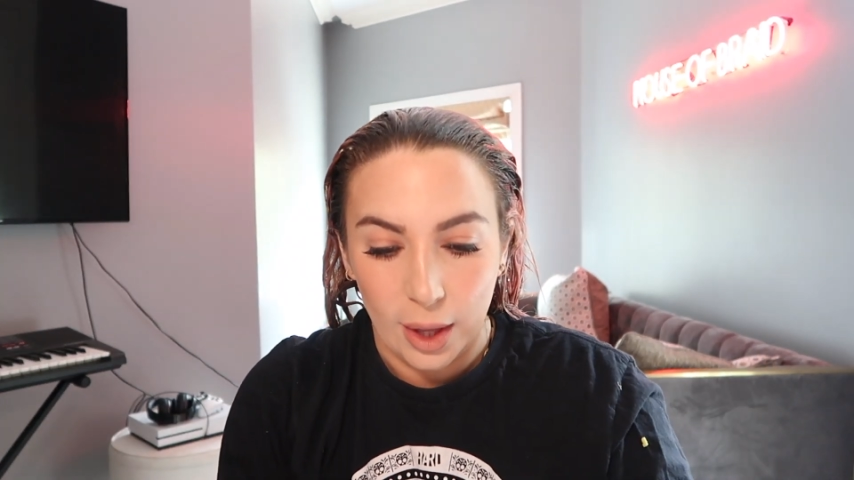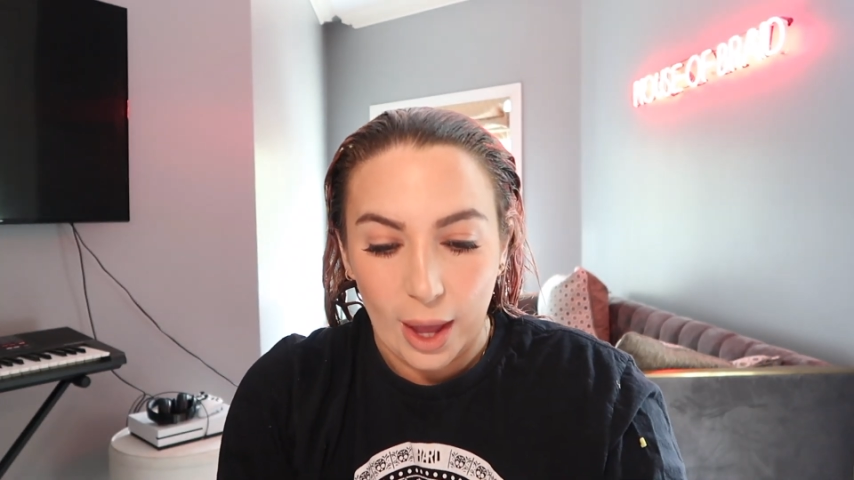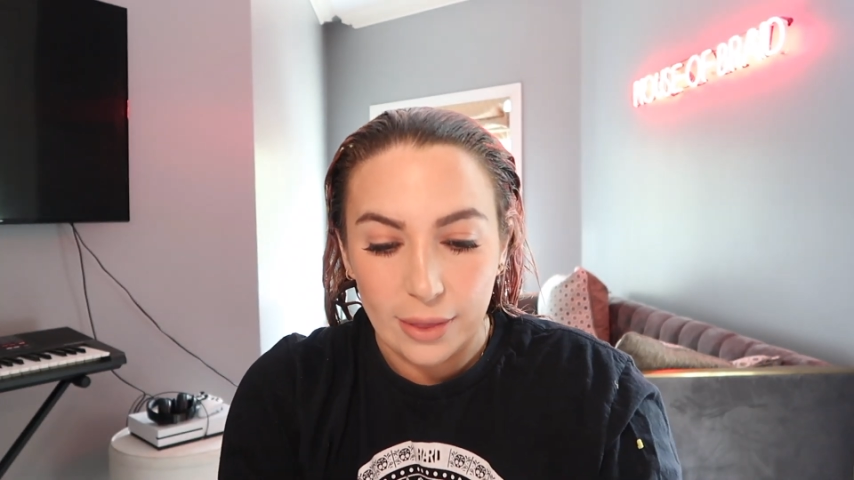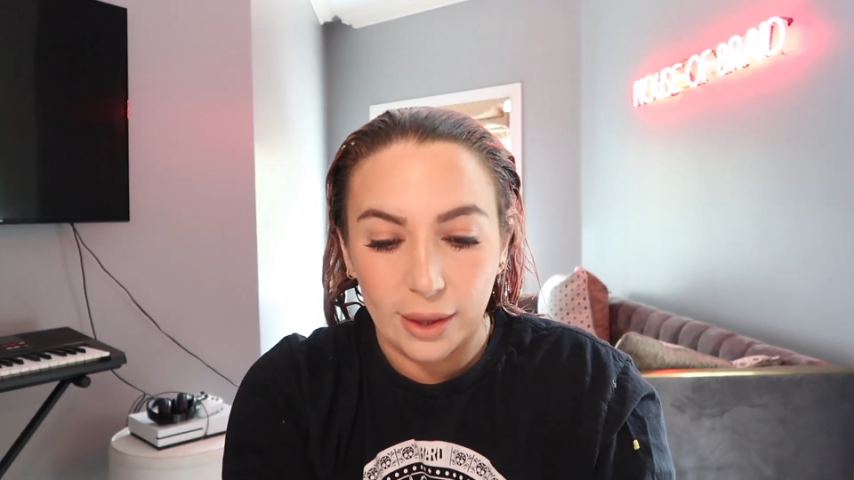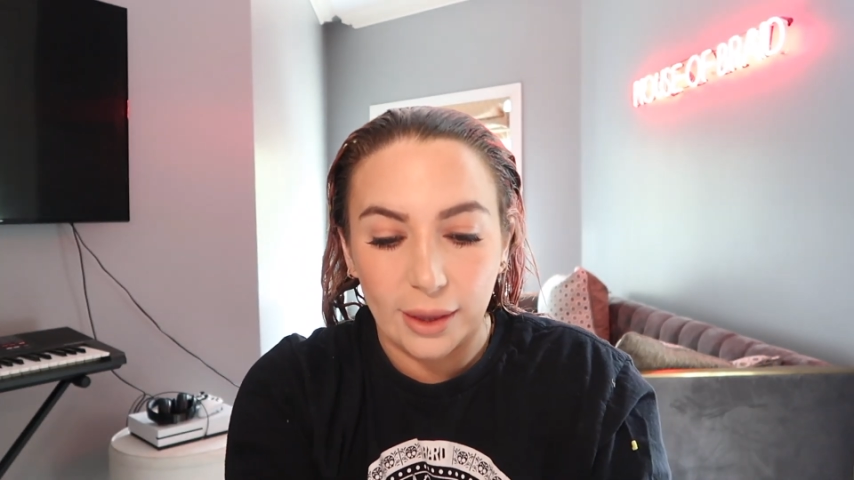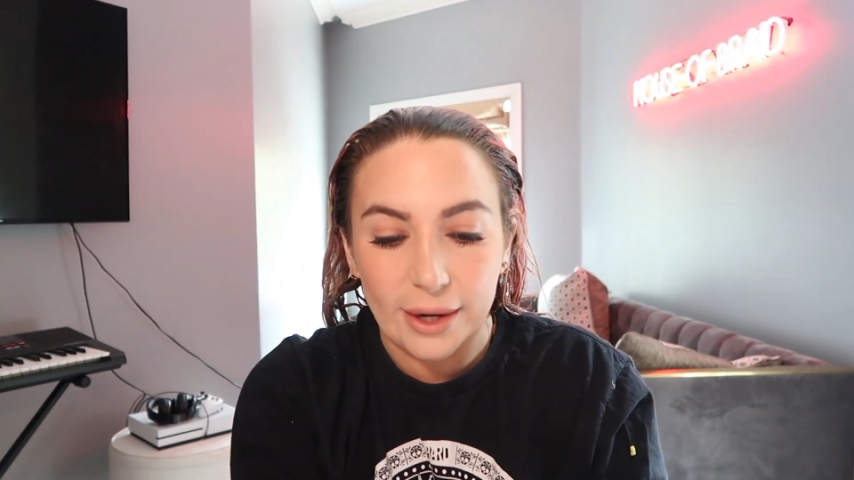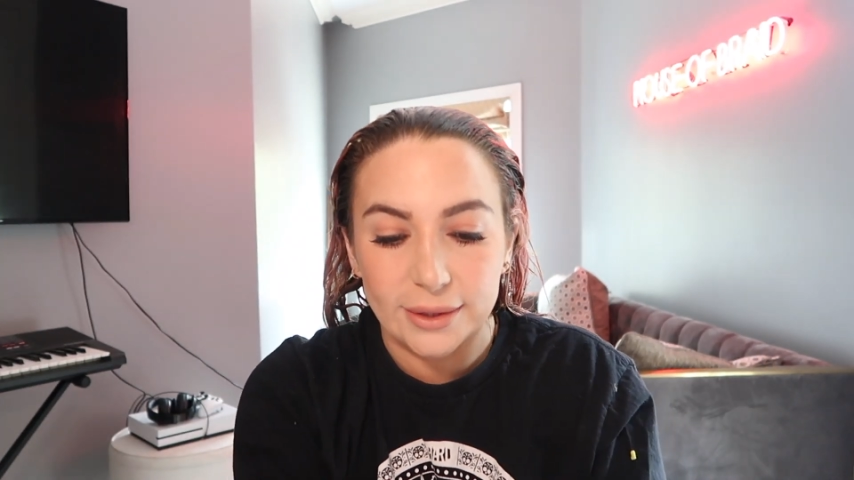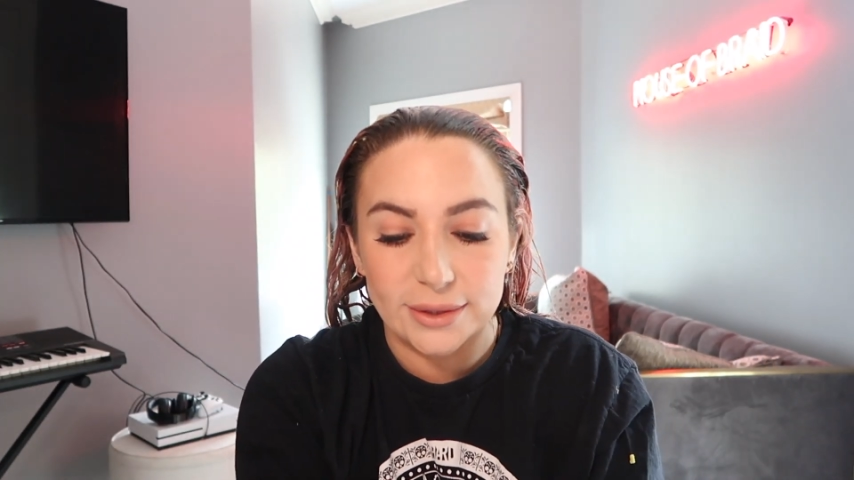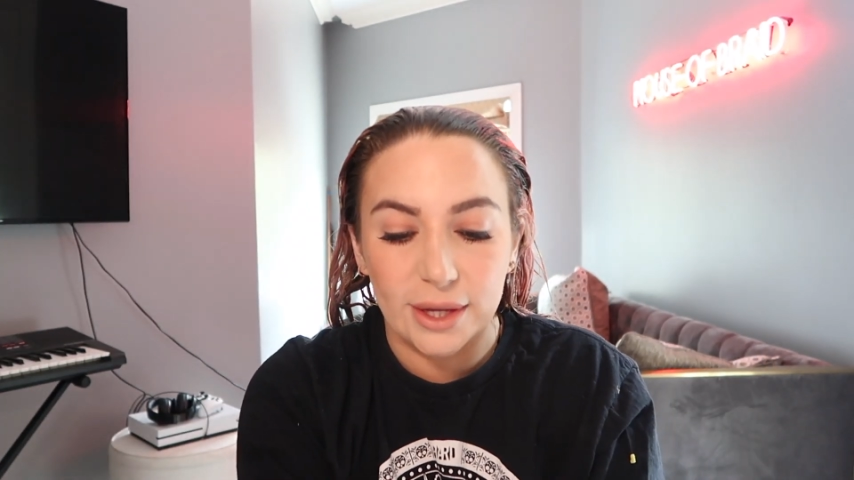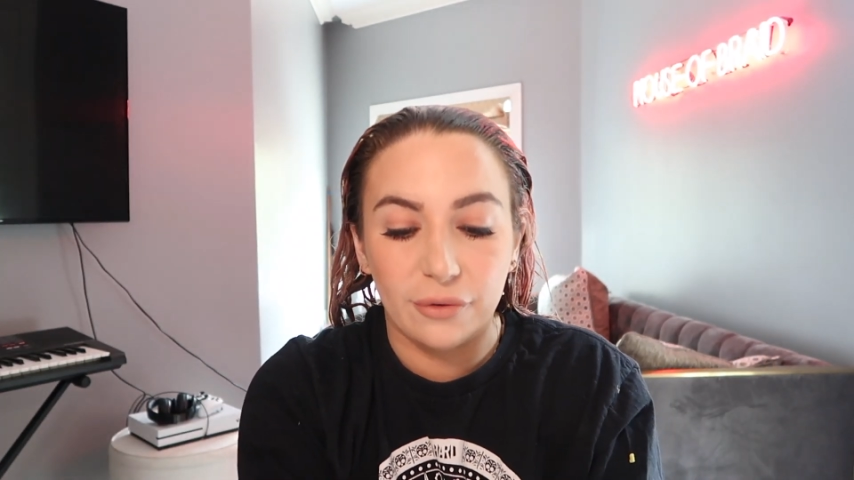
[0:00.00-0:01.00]
And then let
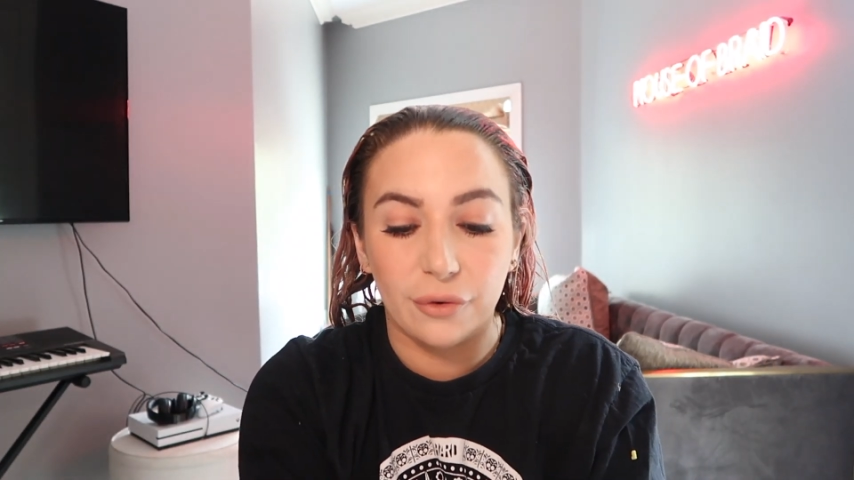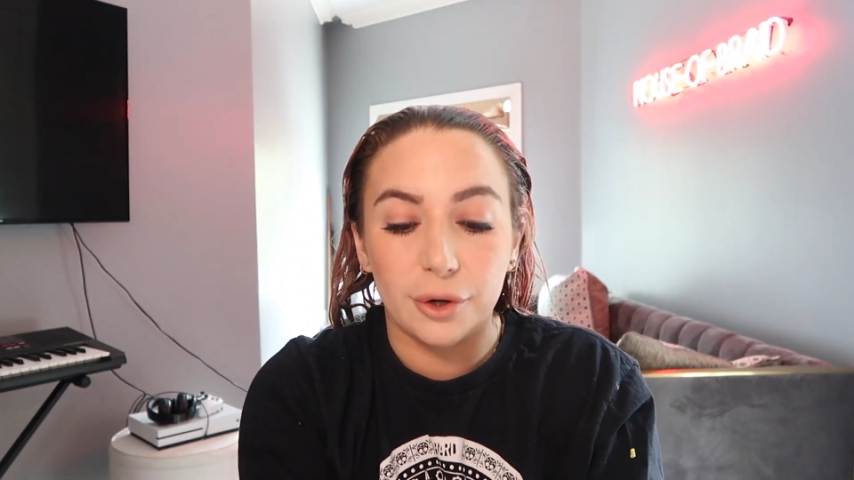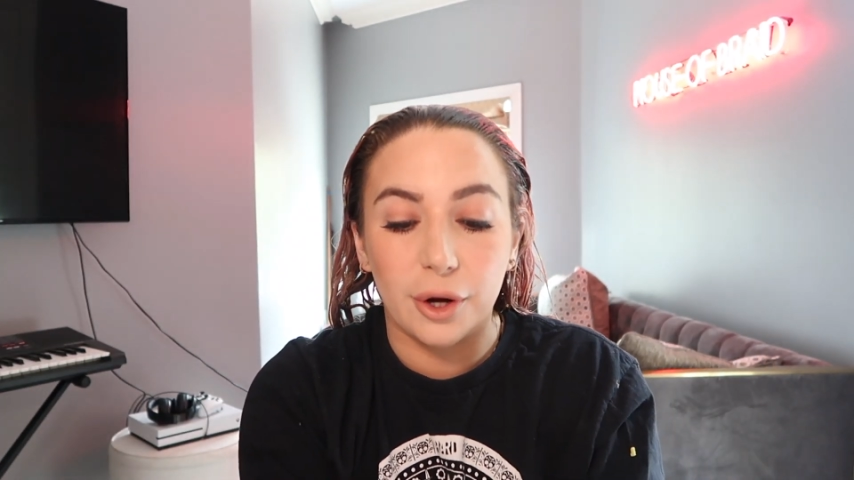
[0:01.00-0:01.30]
it sit for